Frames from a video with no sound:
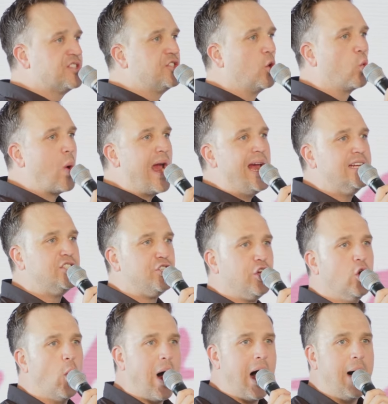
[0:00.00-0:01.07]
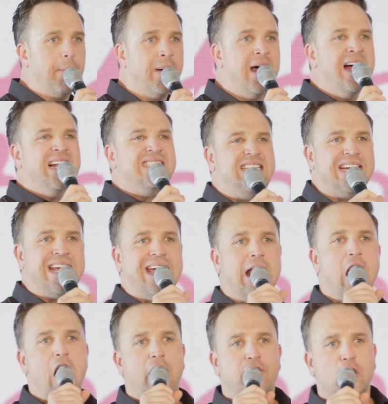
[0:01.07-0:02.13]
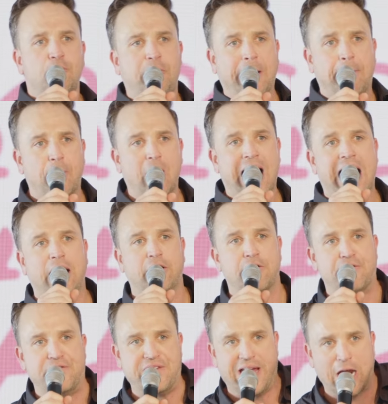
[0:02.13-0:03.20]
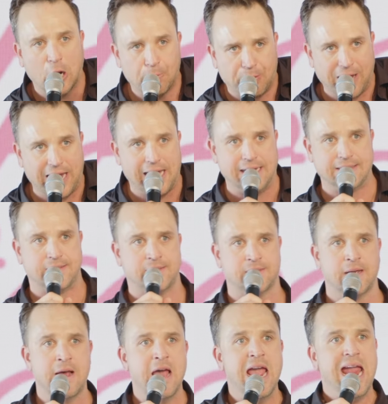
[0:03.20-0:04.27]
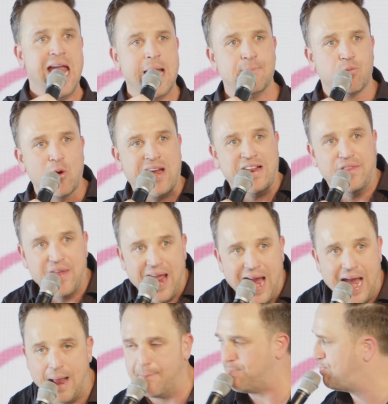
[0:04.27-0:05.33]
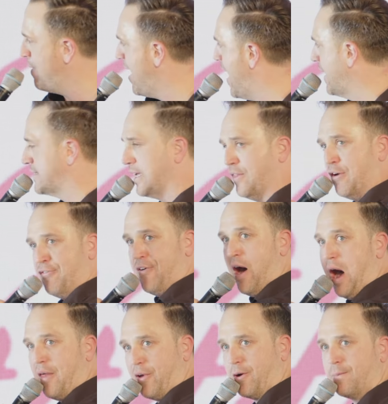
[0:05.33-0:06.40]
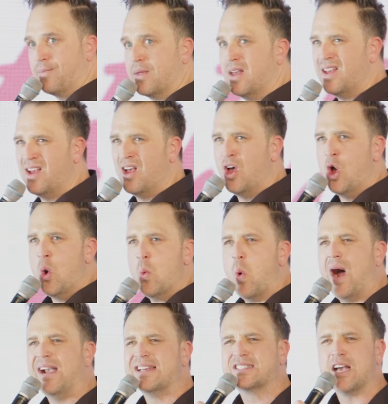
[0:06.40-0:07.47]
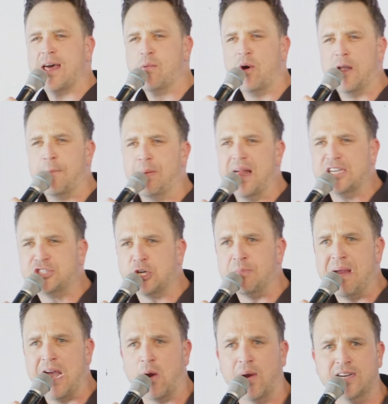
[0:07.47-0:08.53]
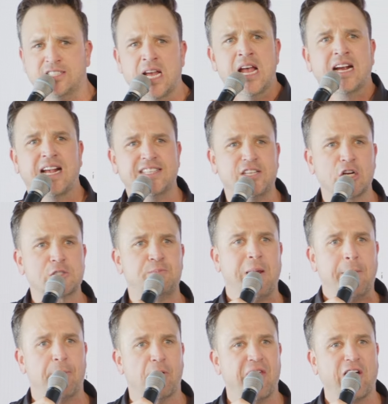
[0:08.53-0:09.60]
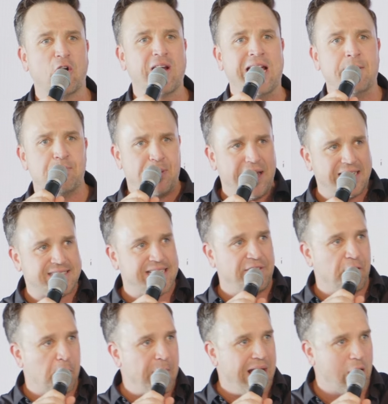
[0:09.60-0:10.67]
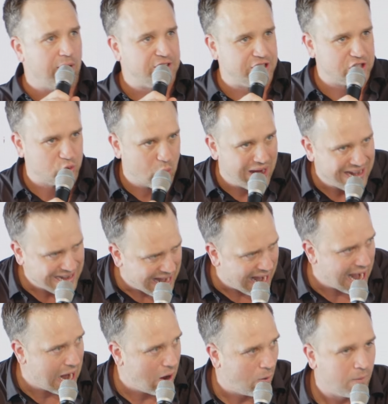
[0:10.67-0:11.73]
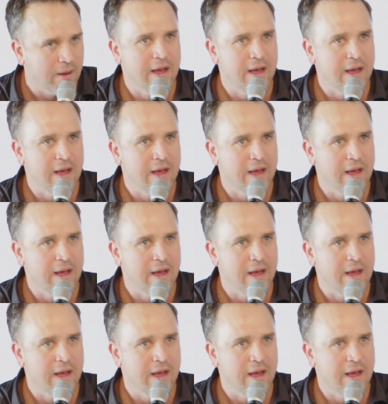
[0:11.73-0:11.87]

to raise you up to get other people out of their pits and bring them back to the Father. Why does God want to bless your marriage? Because there's people that are in pits in their marriages right now,